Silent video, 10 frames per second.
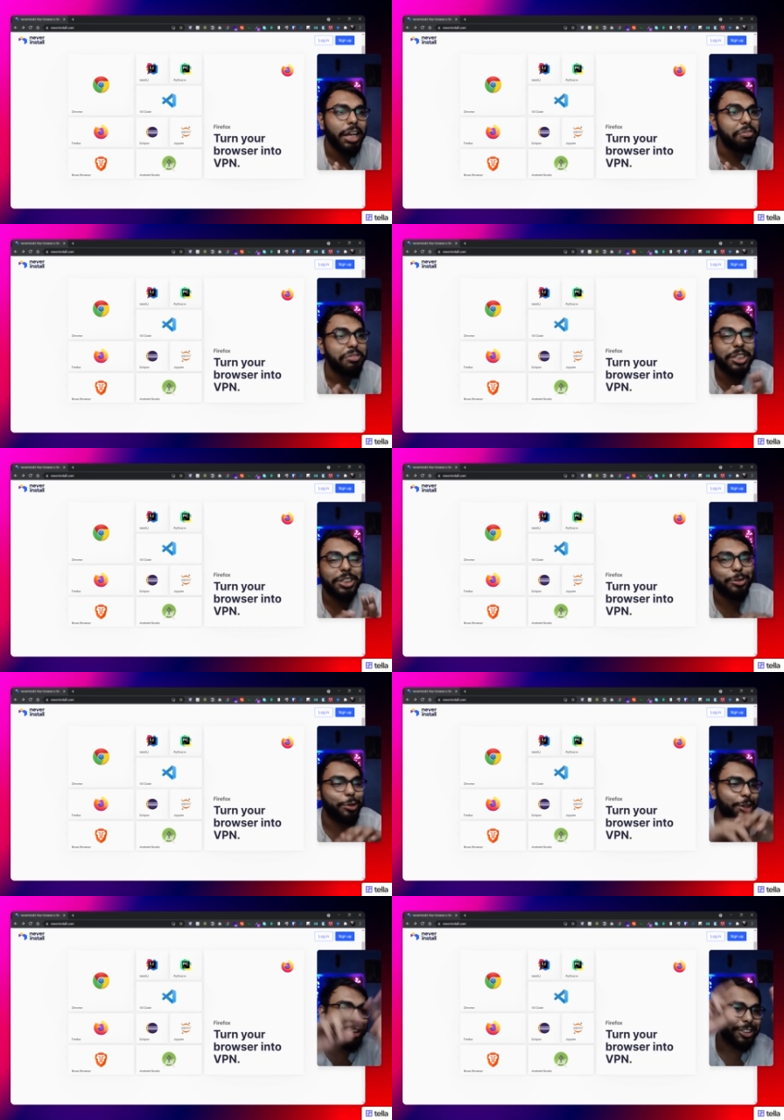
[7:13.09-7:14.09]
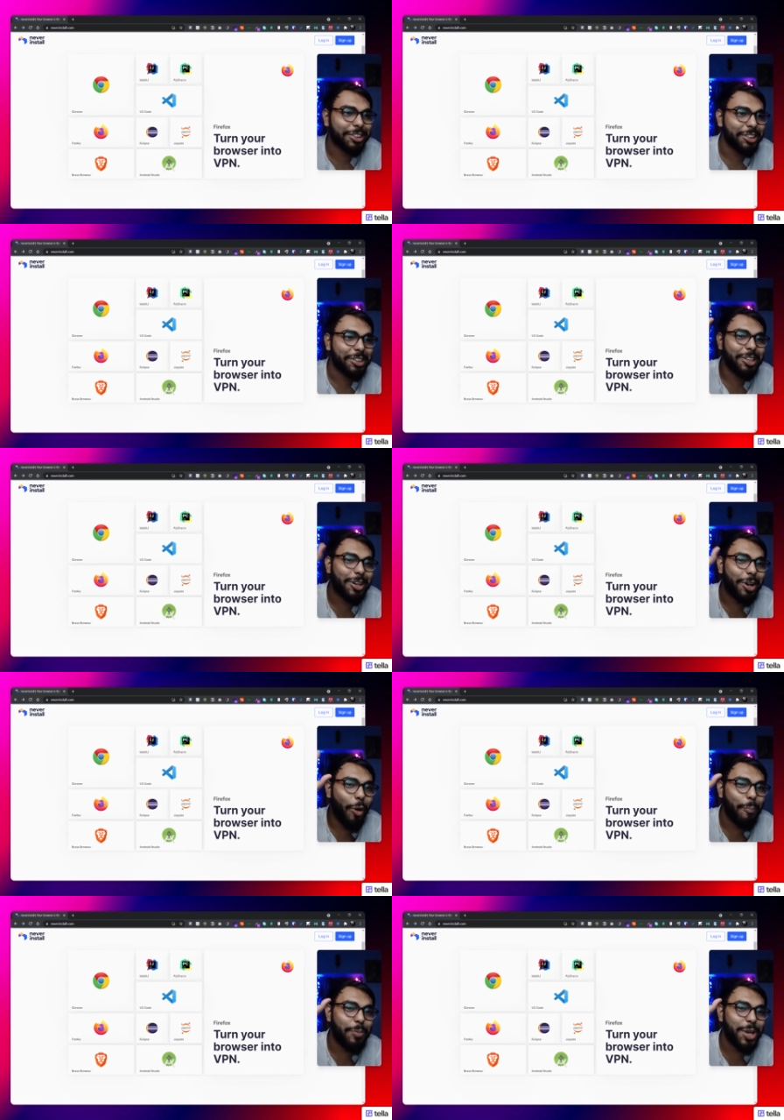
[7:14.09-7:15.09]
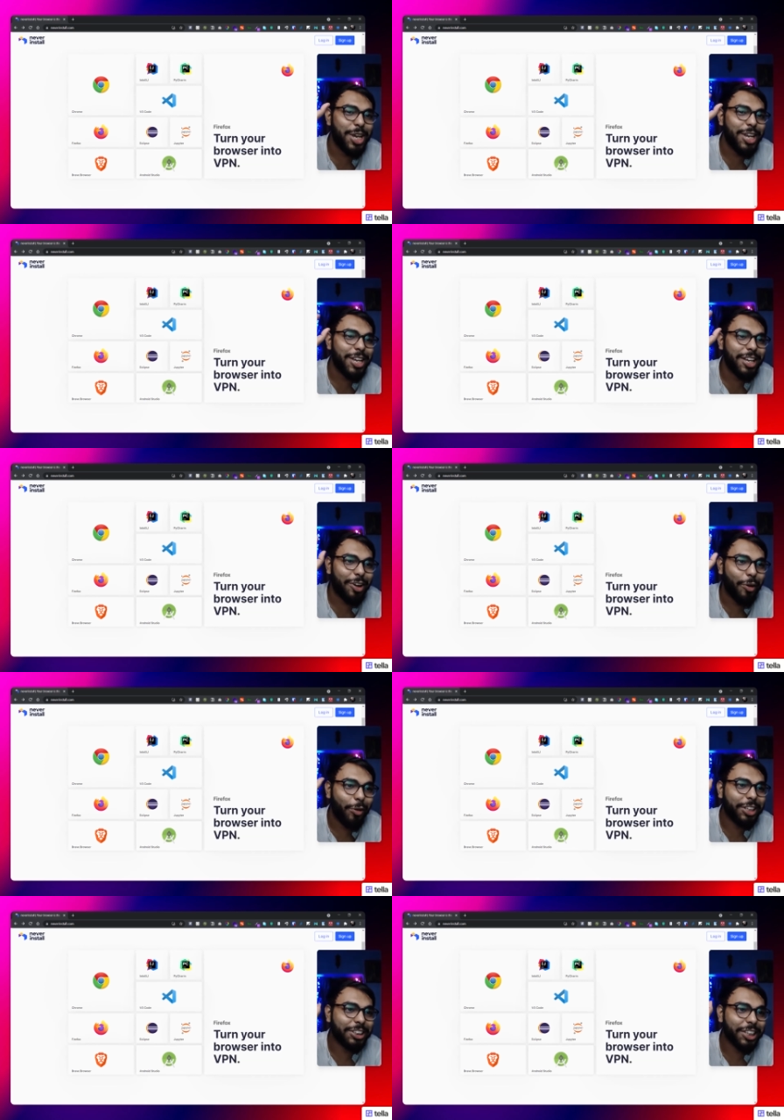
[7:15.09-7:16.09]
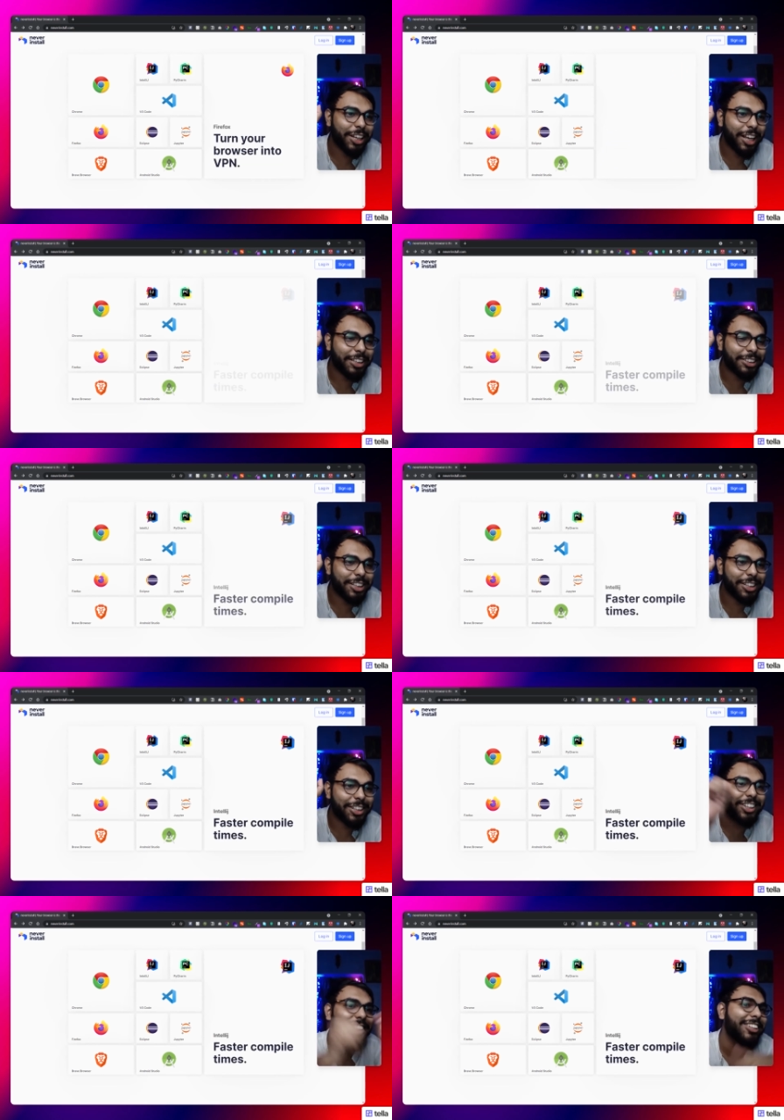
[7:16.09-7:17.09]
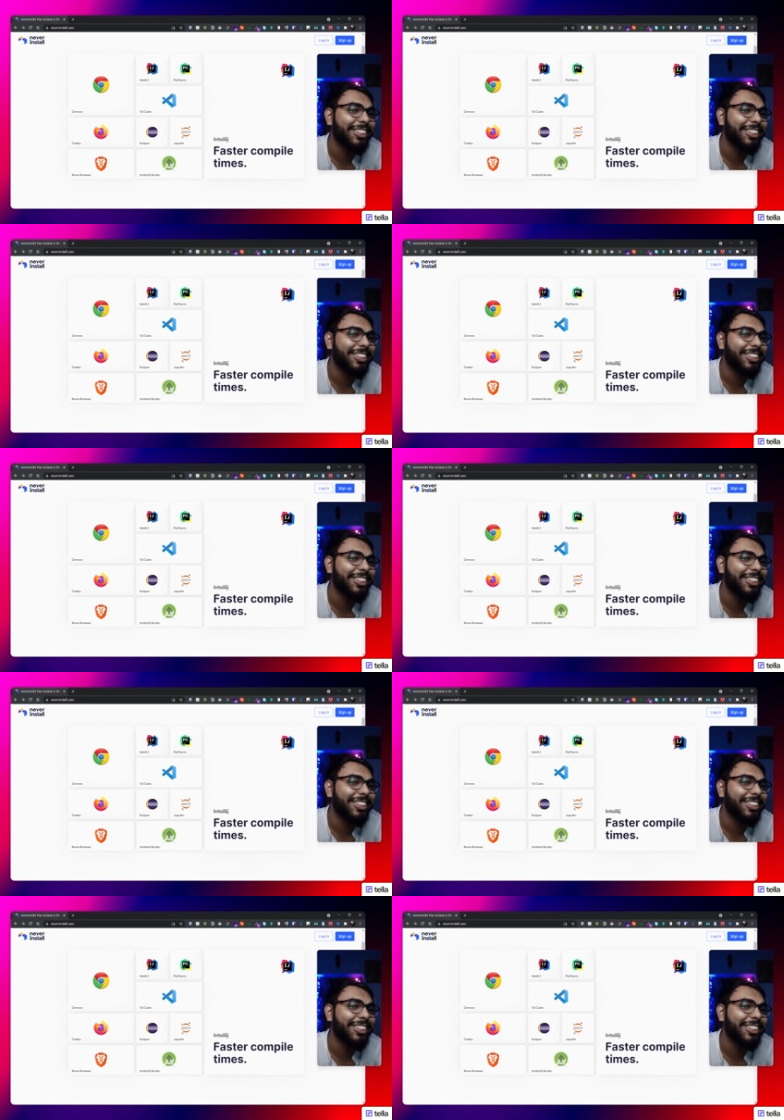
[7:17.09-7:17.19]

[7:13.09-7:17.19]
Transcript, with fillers: and VS Code is OP, original gangster